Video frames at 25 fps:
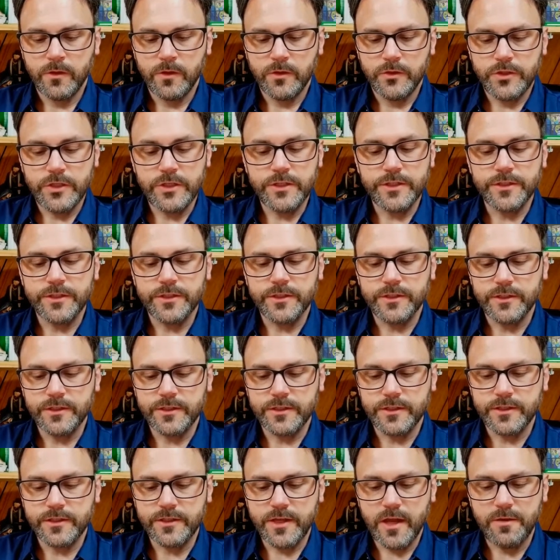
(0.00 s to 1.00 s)
Jesus and
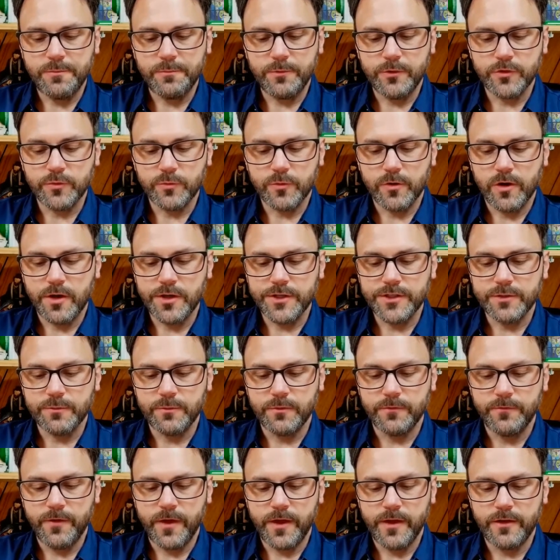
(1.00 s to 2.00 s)
his disciples were also
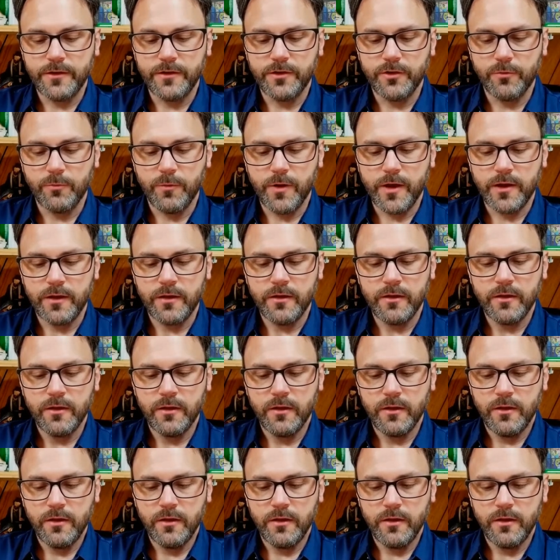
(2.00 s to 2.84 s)
invited to the wedding.